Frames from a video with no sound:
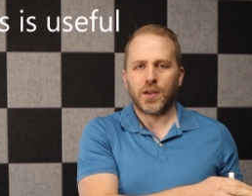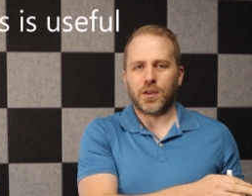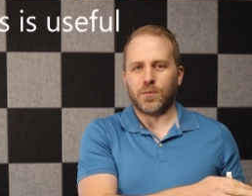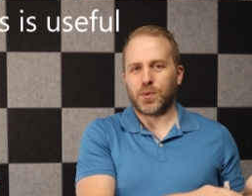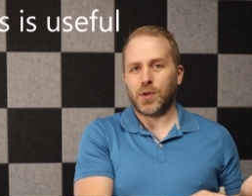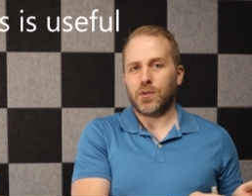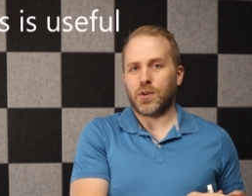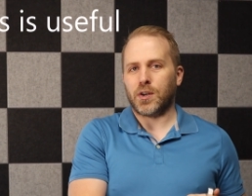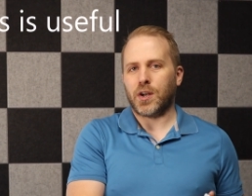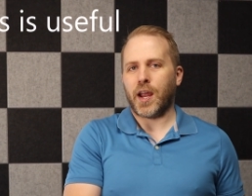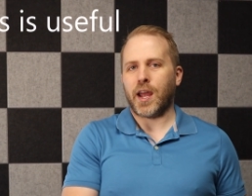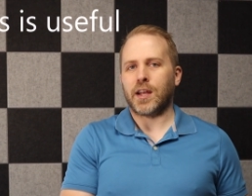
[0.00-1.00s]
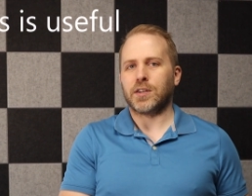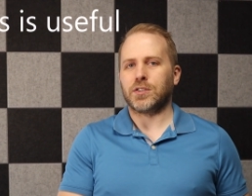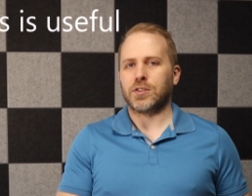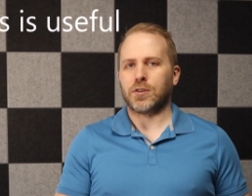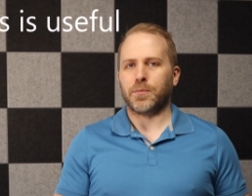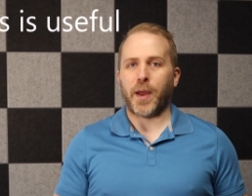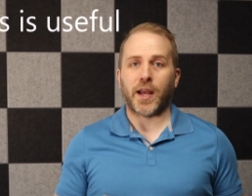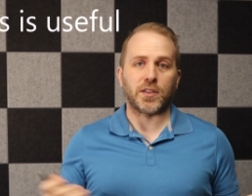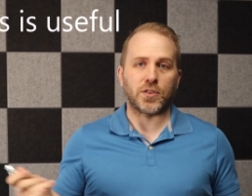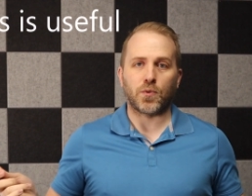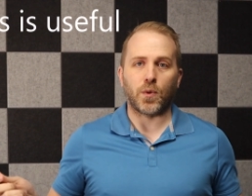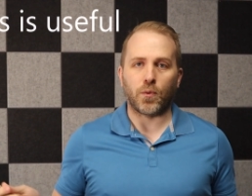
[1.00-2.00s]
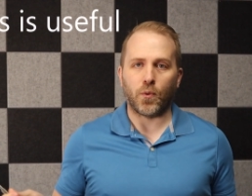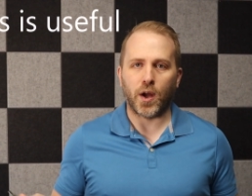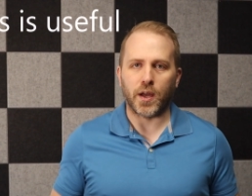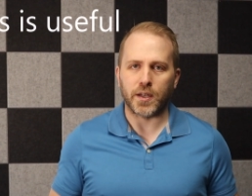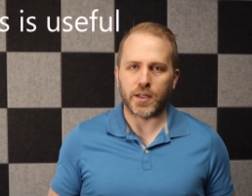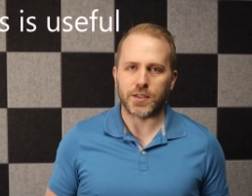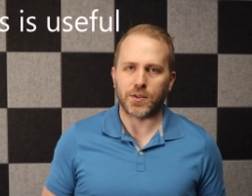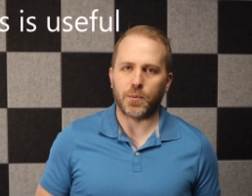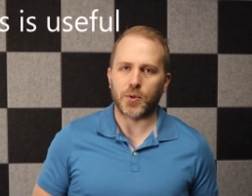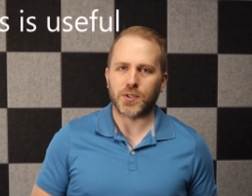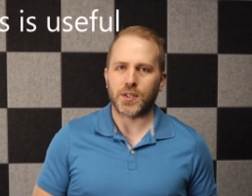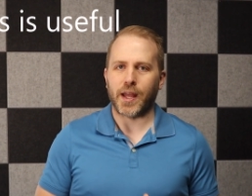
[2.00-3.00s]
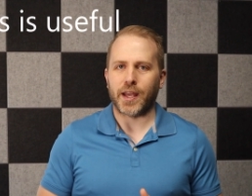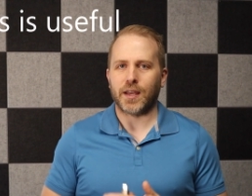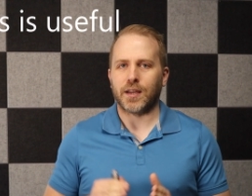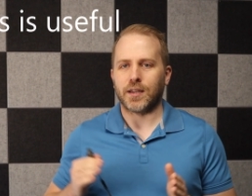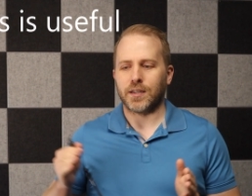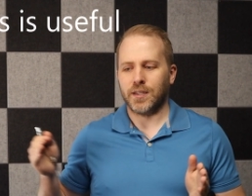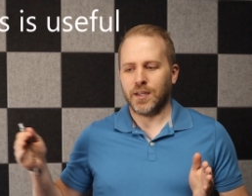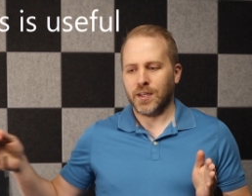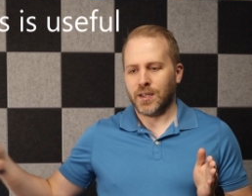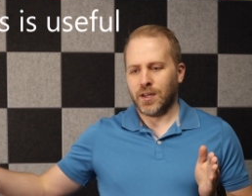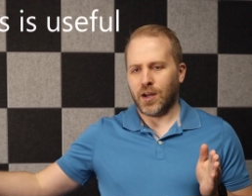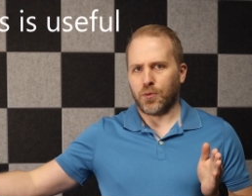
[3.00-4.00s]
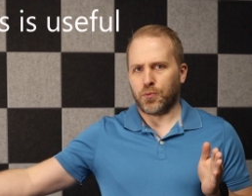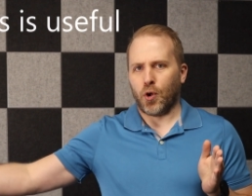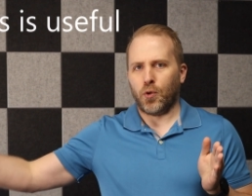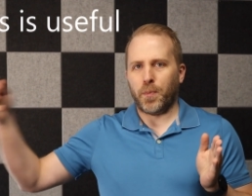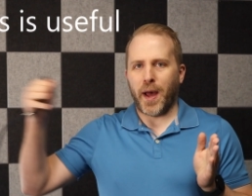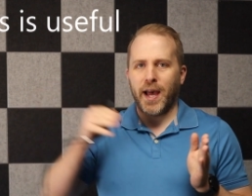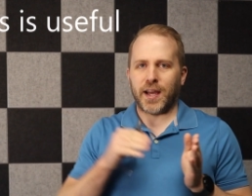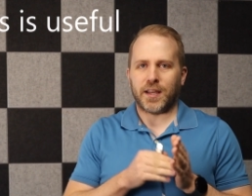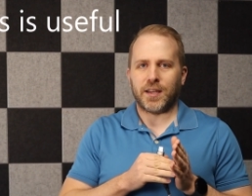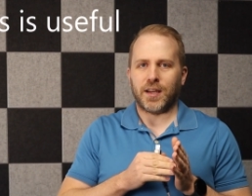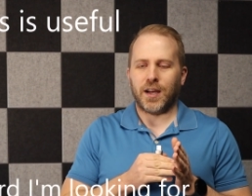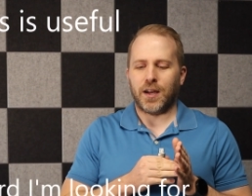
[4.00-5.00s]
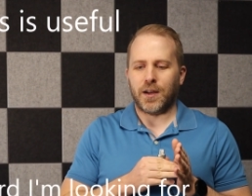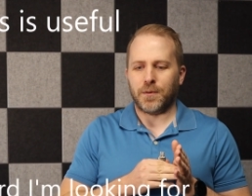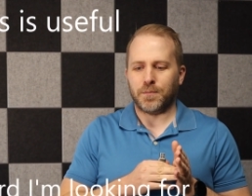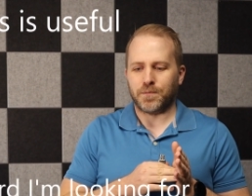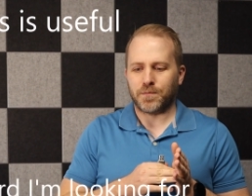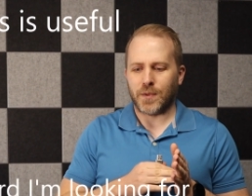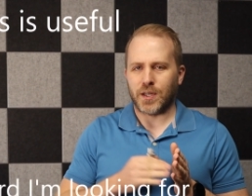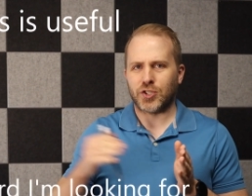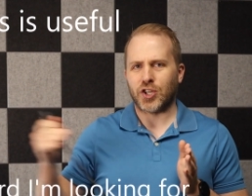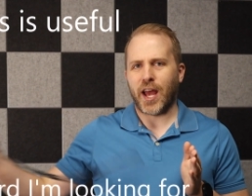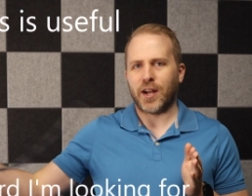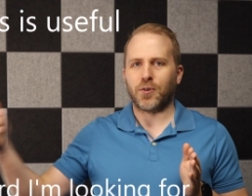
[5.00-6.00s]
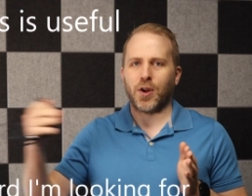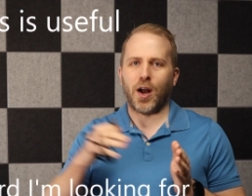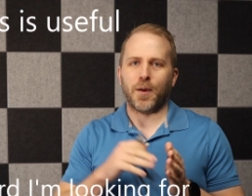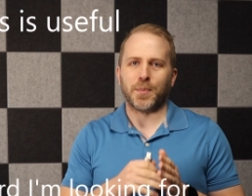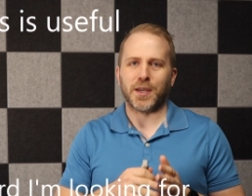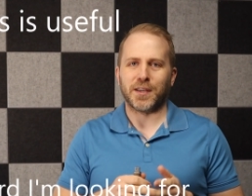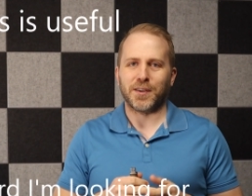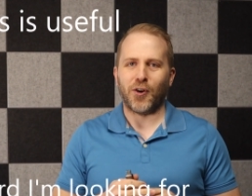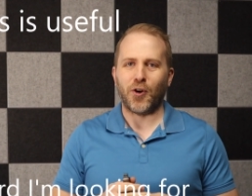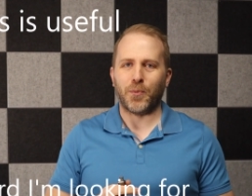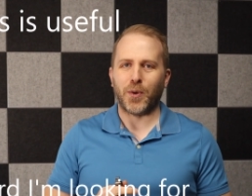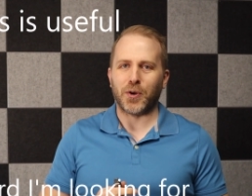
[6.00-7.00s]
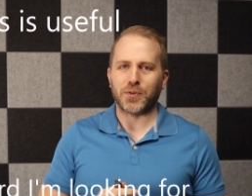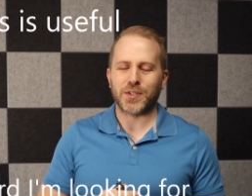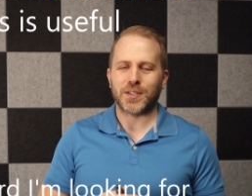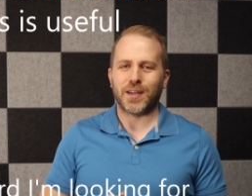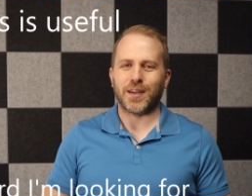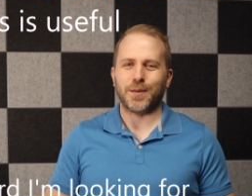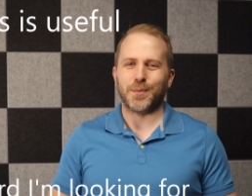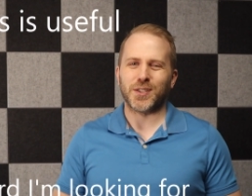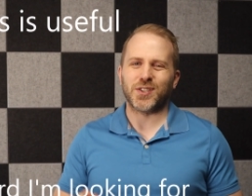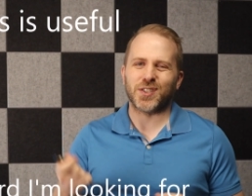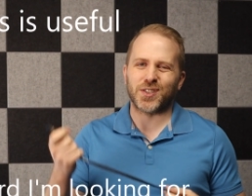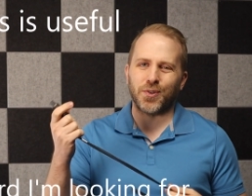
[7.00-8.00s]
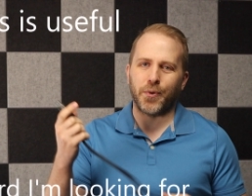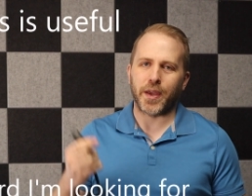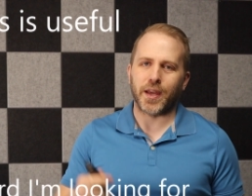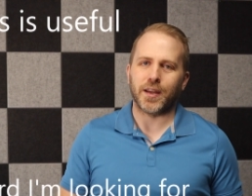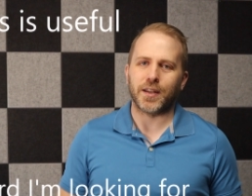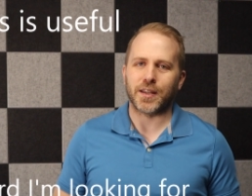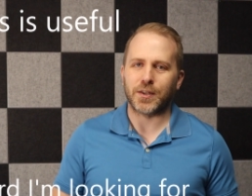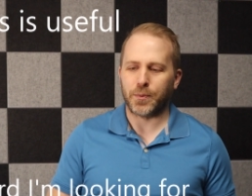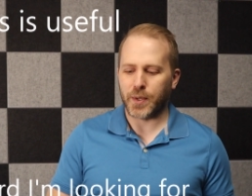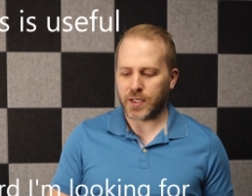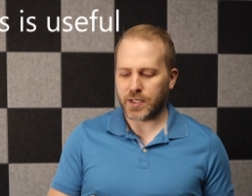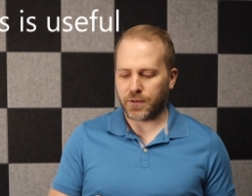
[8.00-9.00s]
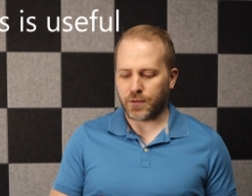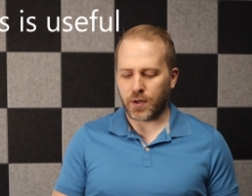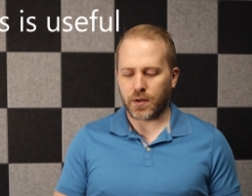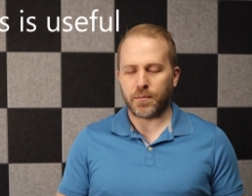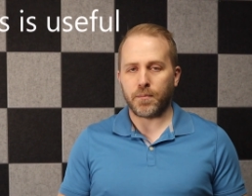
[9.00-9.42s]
computer, and you're back to square one. It's almost like a rollback, a shadow copy almost, but just doing it a little bit different